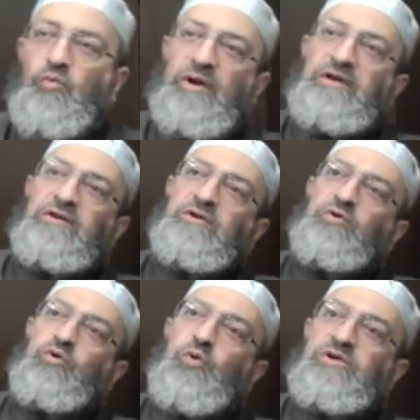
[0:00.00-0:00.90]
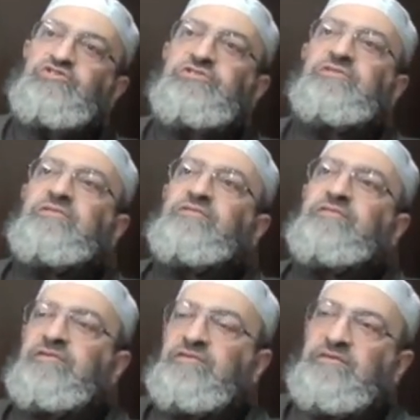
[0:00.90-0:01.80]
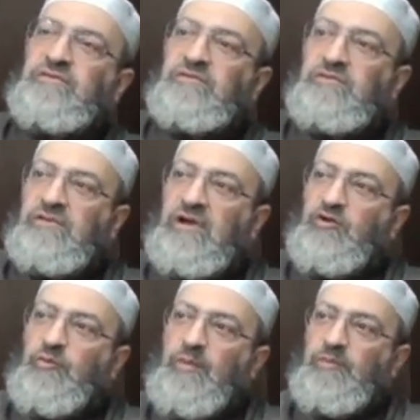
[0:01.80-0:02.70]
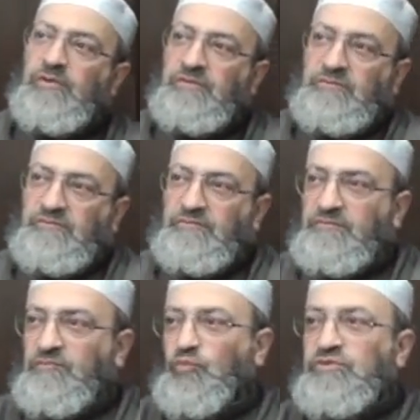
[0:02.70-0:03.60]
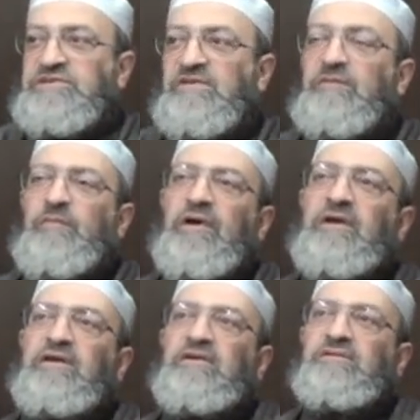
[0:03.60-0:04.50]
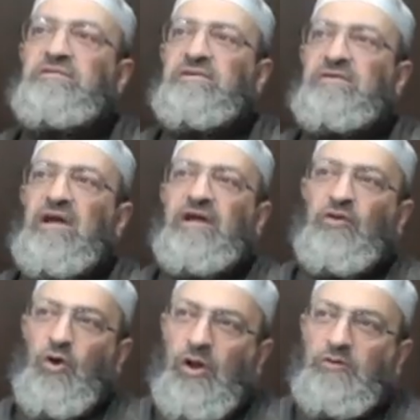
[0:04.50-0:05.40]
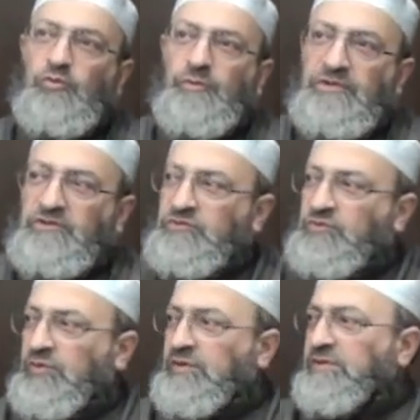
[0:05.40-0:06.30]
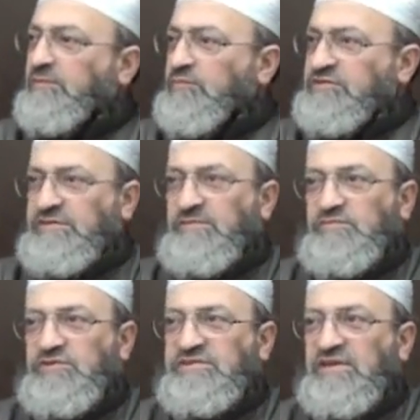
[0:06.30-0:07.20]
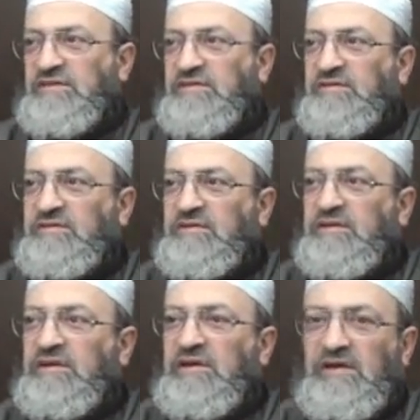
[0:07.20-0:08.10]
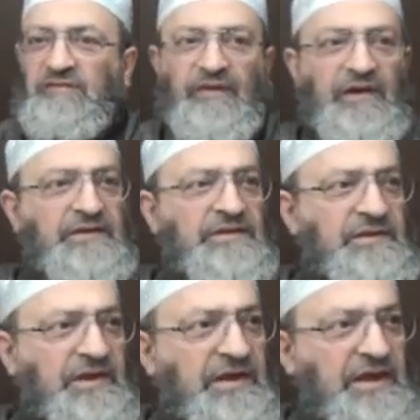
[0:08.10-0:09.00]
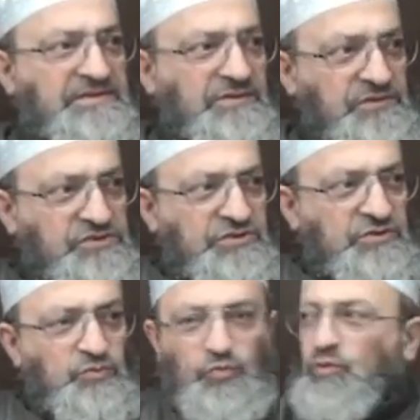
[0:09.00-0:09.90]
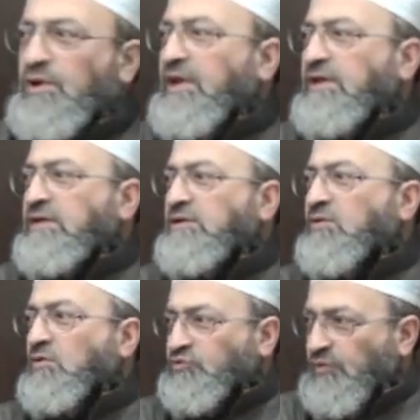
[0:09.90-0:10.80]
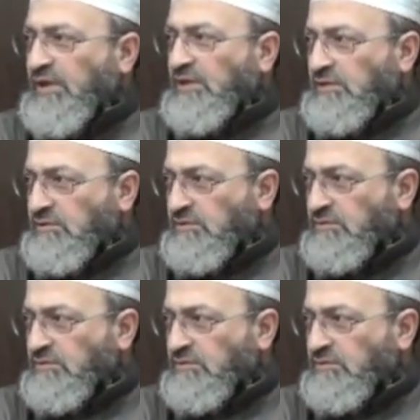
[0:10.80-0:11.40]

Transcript: One question I remember was given by an old woman to a Muslim. She said, if I die as Christian, will I go to hell?